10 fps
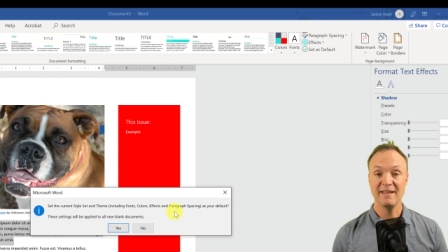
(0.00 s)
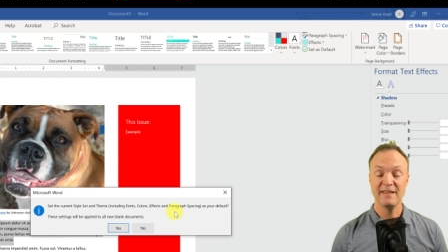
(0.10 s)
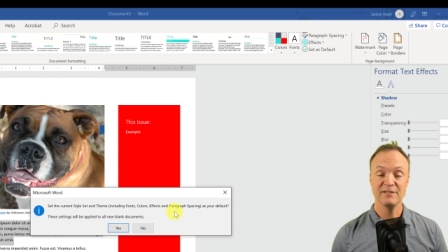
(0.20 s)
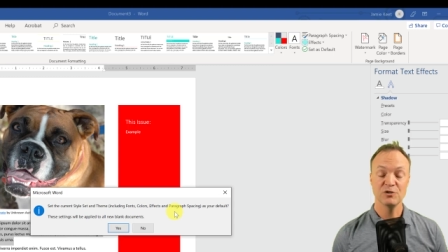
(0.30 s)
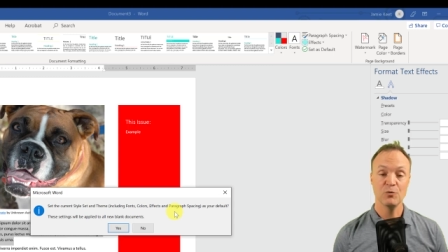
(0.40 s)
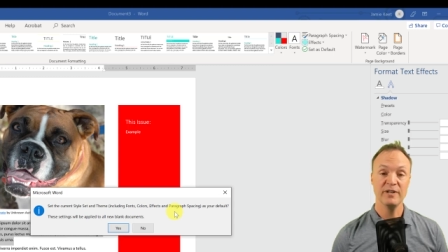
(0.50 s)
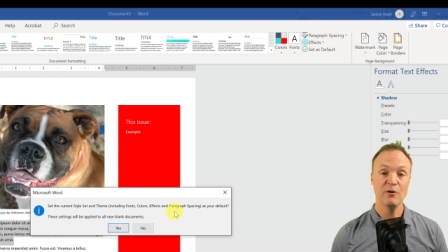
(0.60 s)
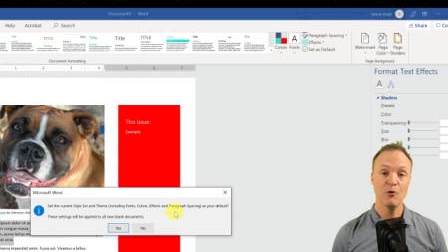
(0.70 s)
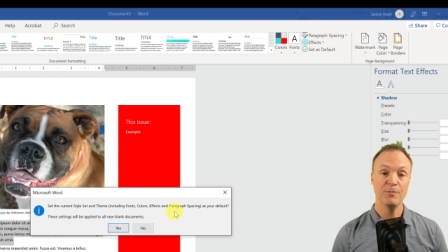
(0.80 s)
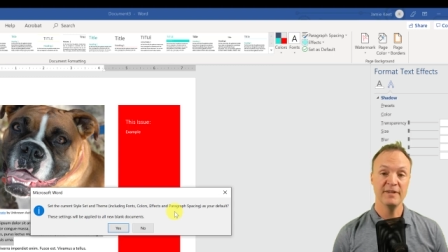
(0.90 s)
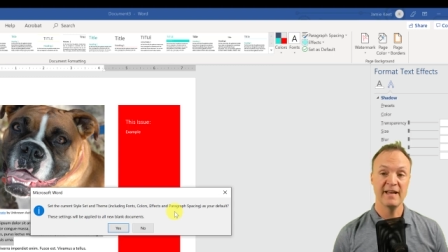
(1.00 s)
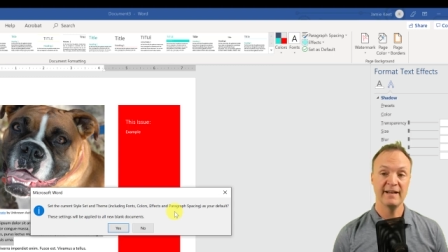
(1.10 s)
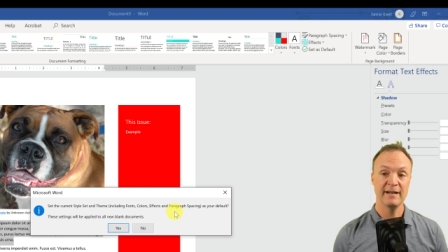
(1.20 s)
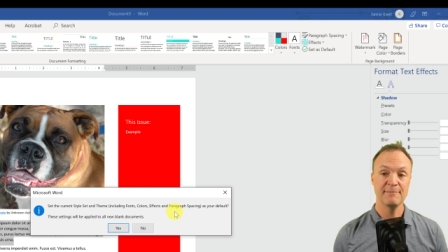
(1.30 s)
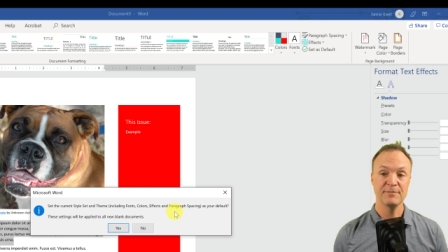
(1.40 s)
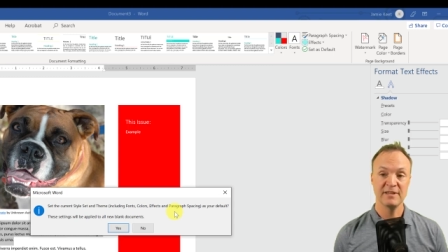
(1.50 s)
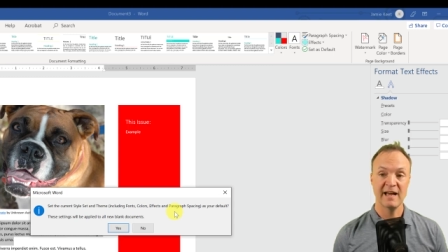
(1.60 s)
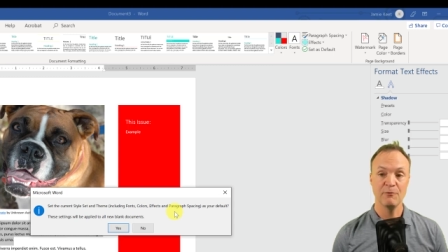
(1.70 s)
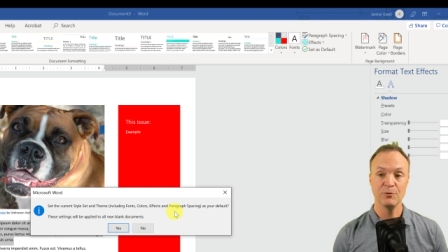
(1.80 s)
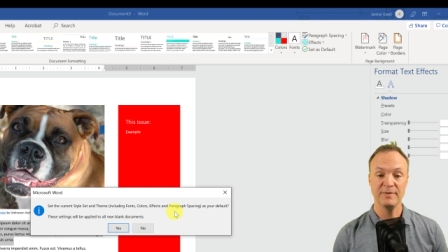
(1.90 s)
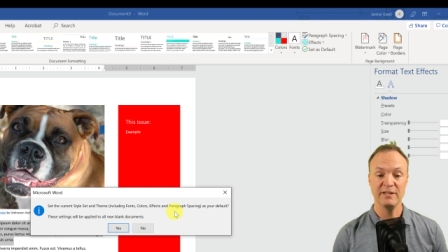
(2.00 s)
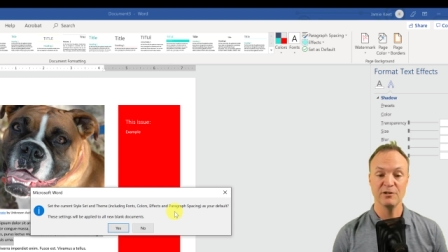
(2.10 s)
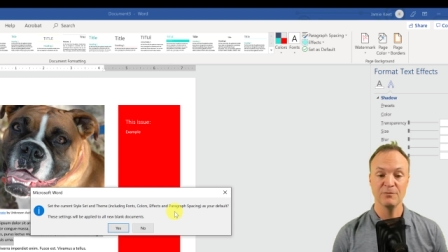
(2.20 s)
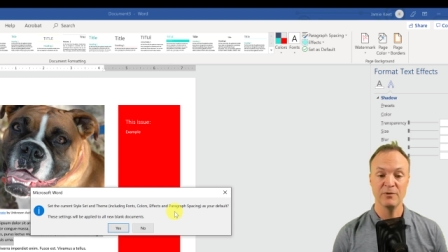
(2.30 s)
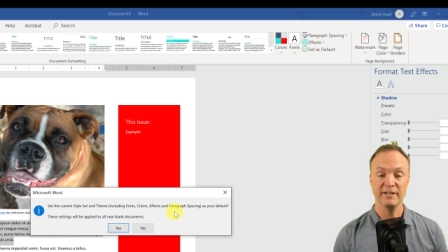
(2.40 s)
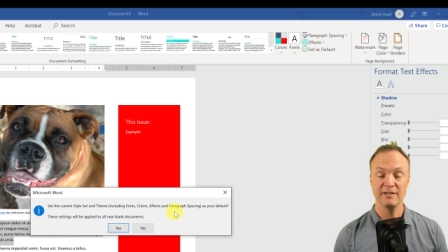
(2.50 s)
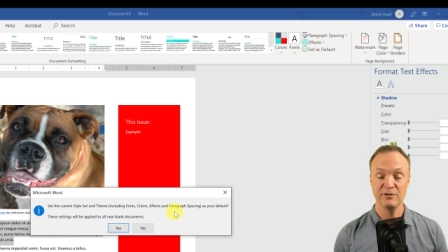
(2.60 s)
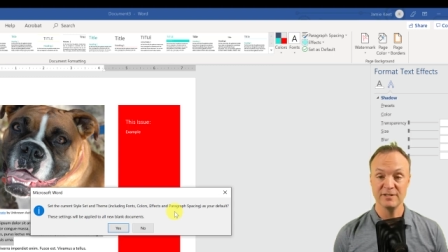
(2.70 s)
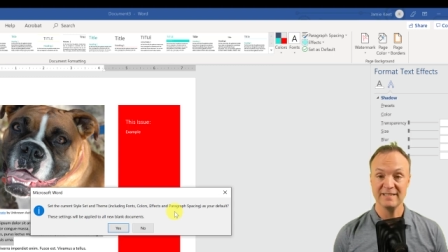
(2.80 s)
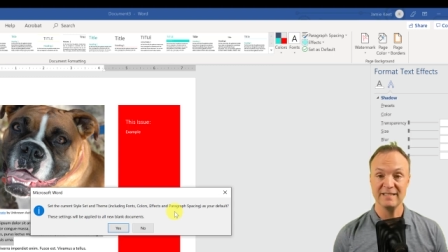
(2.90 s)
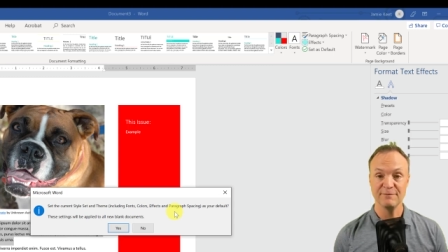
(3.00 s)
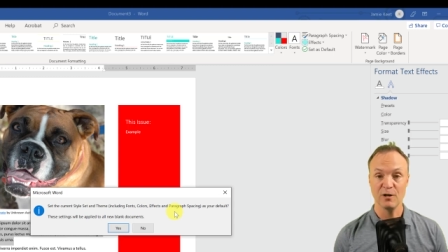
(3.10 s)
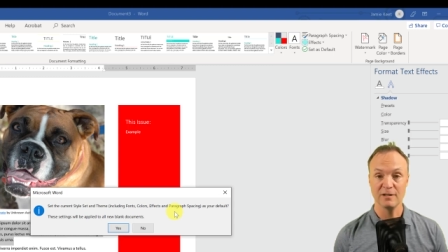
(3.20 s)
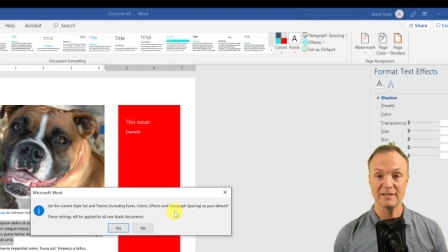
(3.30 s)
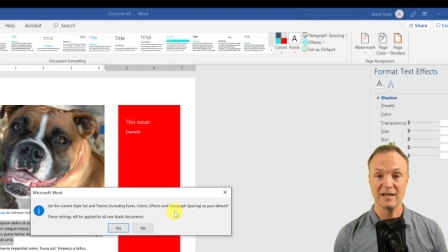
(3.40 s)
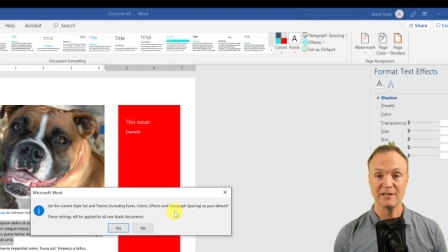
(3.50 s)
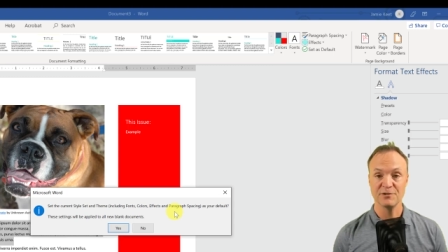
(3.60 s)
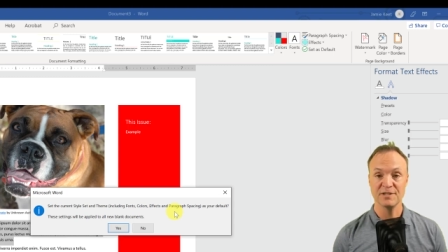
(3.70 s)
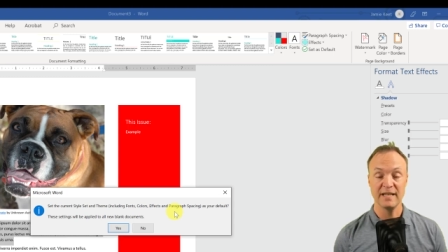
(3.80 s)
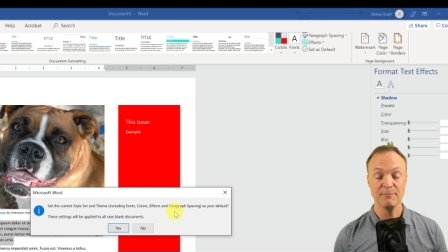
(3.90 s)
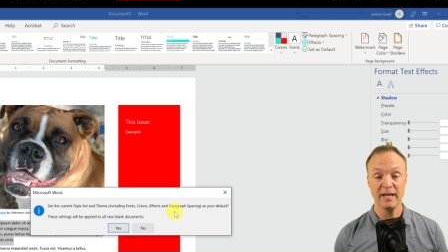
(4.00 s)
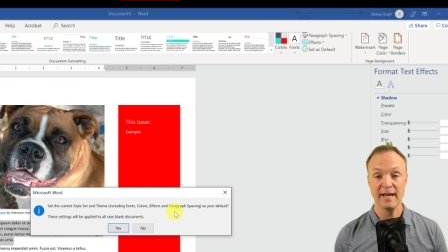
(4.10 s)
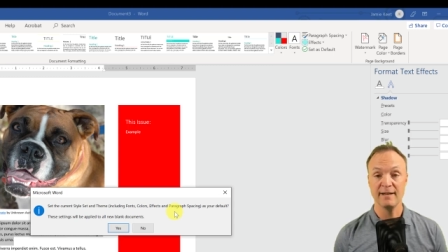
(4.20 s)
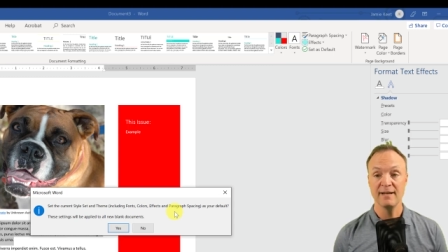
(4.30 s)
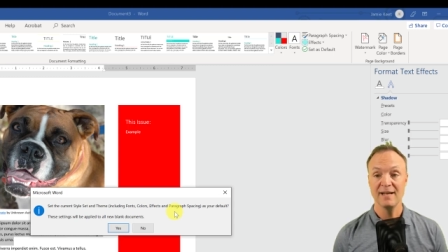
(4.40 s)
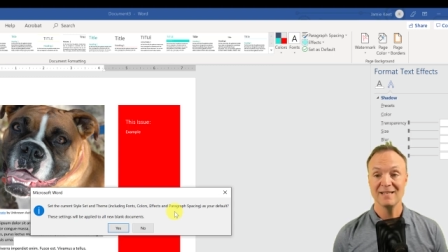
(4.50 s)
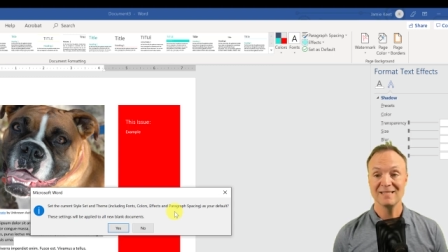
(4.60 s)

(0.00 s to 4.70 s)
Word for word: And then, so when you open that up, that will be your default color scheme, again